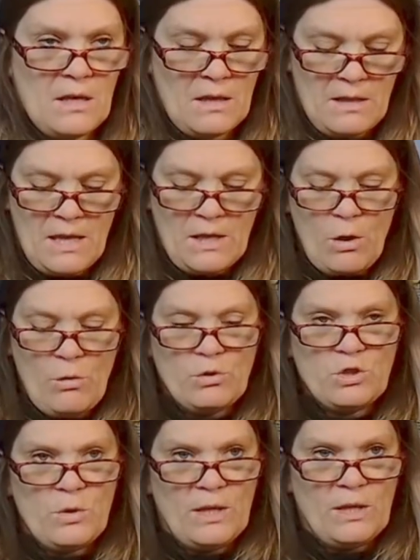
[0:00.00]
There you go,
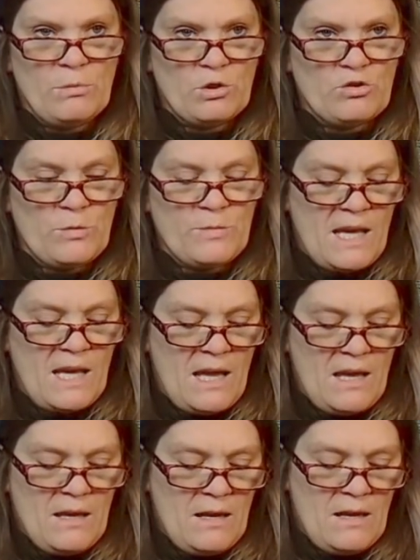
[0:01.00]
2 little mushrooms
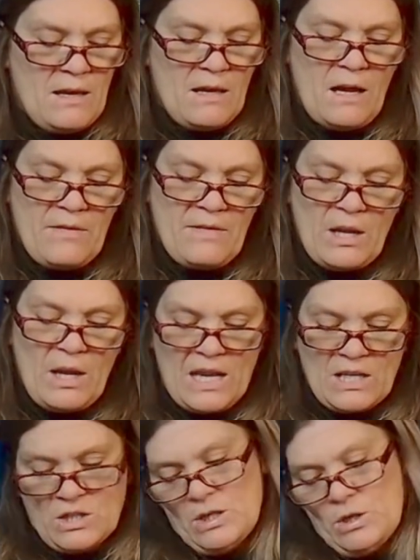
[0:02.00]
there. and they
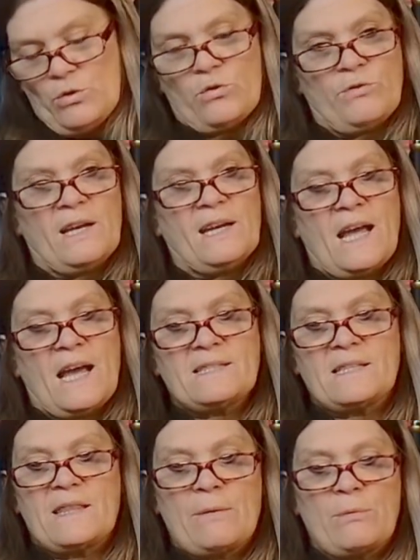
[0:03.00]
actually look really
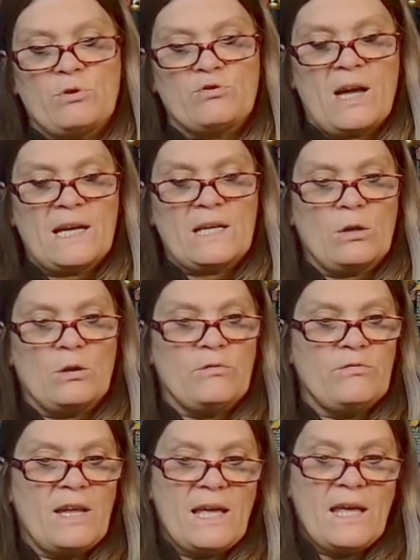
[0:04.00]
nice and they will dry
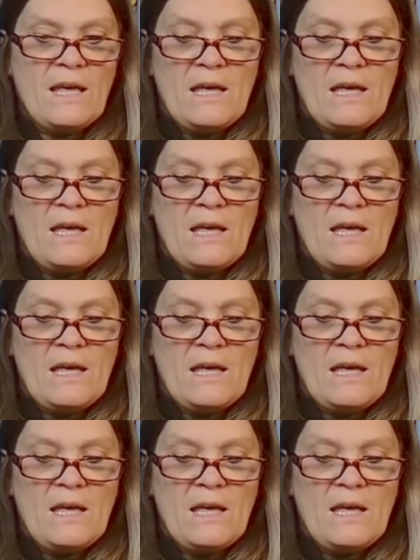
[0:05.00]
lovely.